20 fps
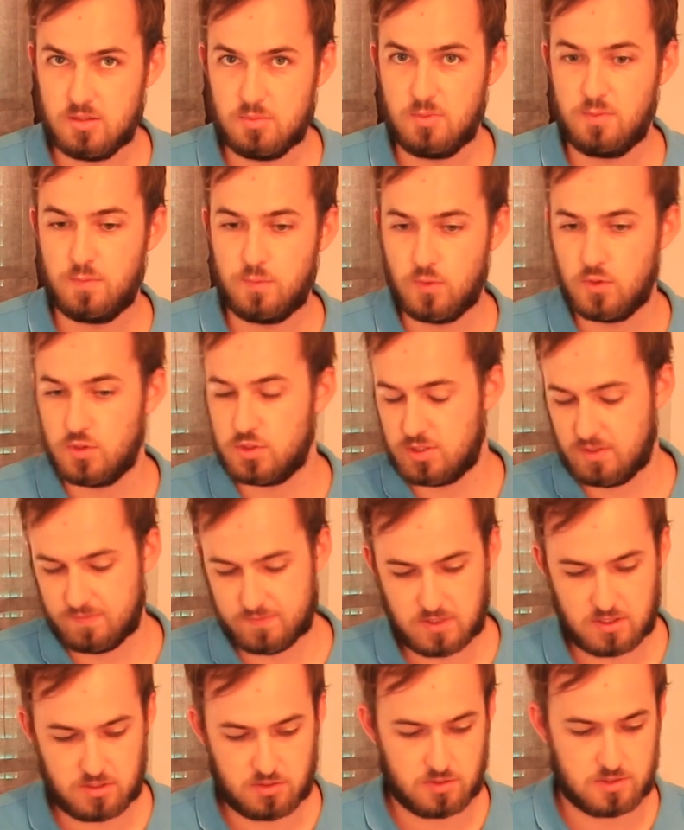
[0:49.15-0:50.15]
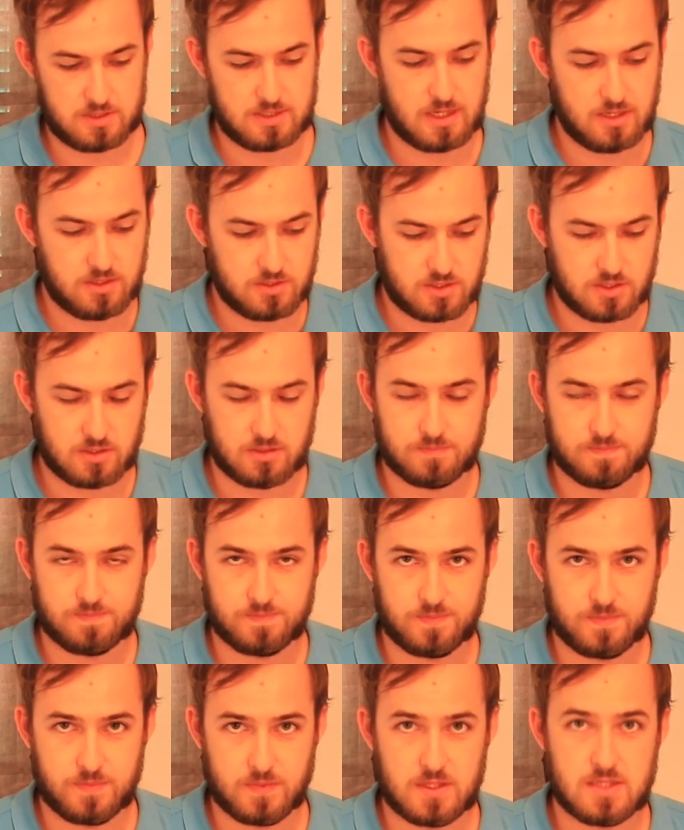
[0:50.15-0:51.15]
before shifting your attention.
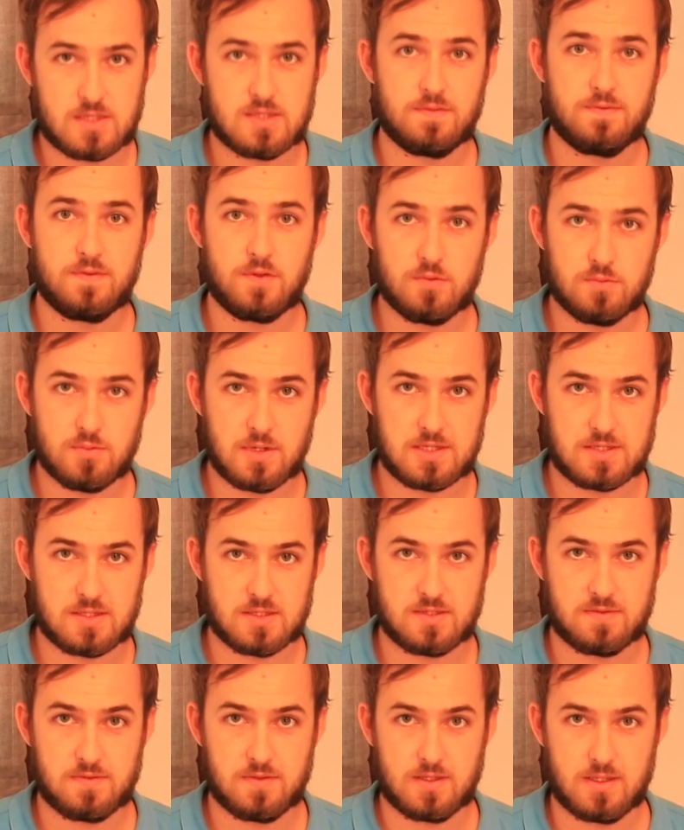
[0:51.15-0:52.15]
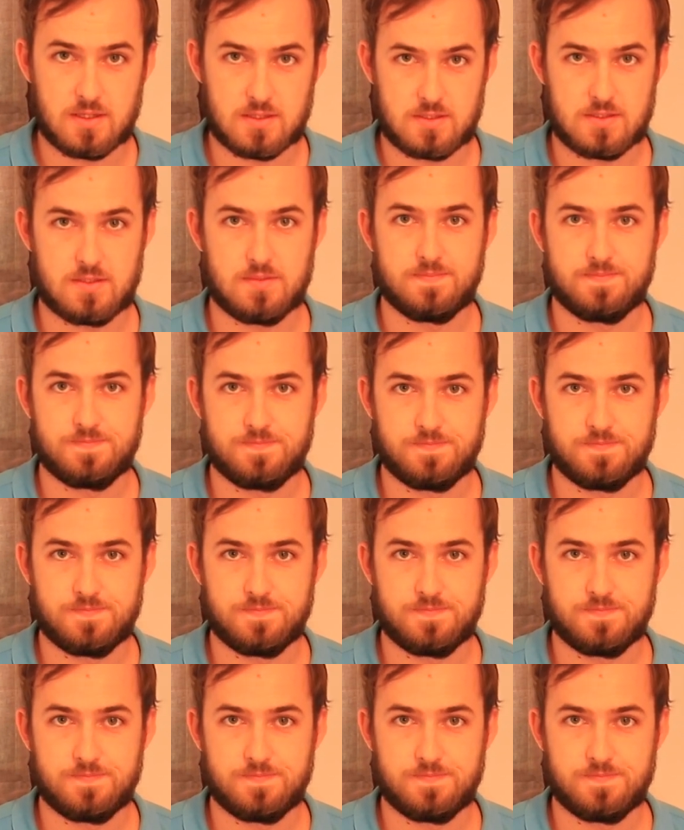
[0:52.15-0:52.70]
There's a few reasons for this.